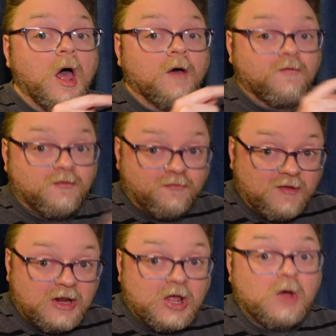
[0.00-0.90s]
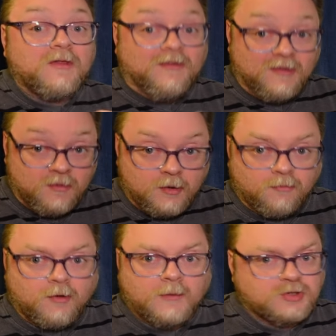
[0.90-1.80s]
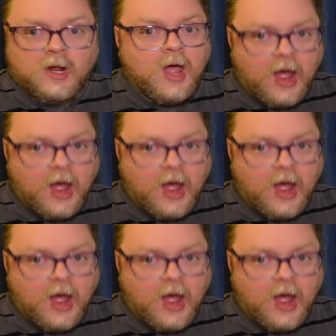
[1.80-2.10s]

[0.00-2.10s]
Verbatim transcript: of the video that's in the description.